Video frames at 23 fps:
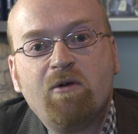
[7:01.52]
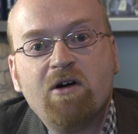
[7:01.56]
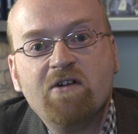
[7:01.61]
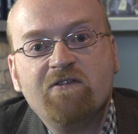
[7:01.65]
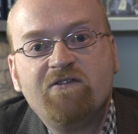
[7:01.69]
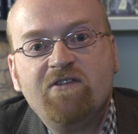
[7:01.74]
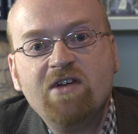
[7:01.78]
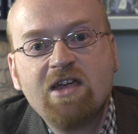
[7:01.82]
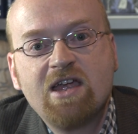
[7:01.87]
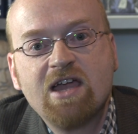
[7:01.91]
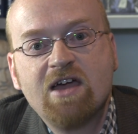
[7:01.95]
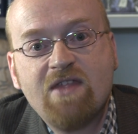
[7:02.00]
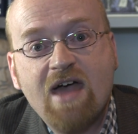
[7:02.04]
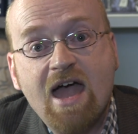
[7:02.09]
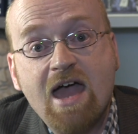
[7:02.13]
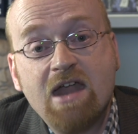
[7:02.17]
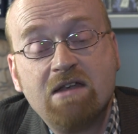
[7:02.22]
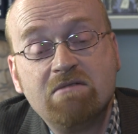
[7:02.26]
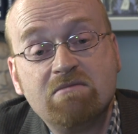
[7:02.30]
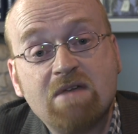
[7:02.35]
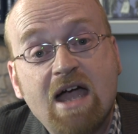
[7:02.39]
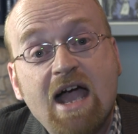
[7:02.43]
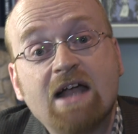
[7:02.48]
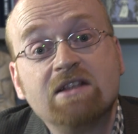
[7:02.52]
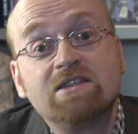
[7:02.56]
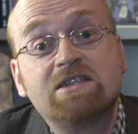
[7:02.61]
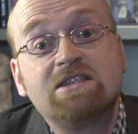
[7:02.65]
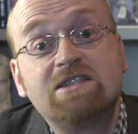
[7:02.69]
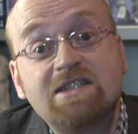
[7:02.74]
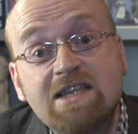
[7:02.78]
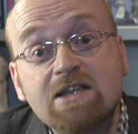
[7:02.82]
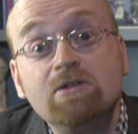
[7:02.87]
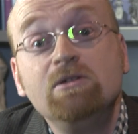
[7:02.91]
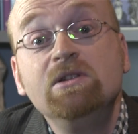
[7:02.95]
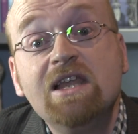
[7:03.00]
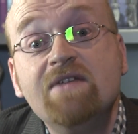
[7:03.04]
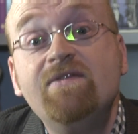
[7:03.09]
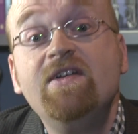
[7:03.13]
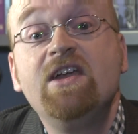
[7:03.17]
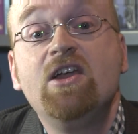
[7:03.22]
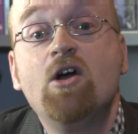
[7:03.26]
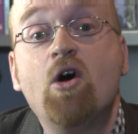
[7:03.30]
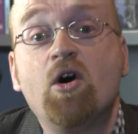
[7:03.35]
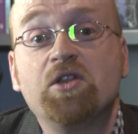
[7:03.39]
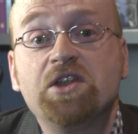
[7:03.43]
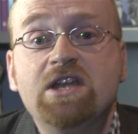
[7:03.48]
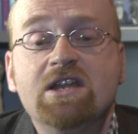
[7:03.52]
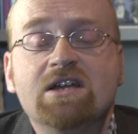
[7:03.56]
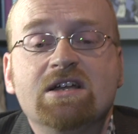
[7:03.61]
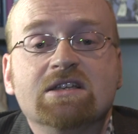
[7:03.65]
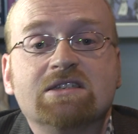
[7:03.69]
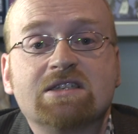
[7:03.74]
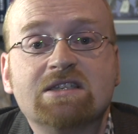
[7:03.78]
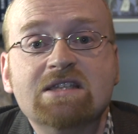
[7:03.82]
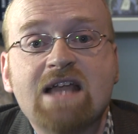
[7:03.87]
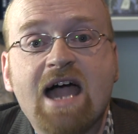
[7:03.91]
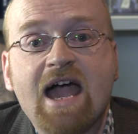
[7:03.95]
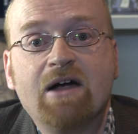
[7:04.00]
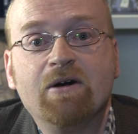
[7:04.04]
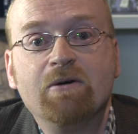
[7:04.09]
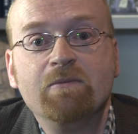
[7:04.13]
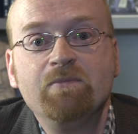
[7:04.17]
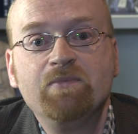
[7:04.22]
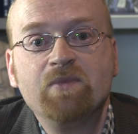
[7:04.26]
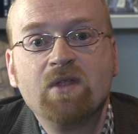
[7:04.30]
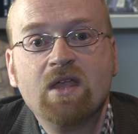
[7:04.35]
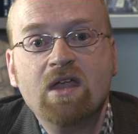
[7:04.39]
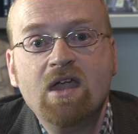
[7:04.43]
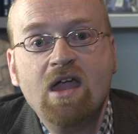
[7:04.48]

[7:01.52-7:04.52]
figure then and still living on in us now.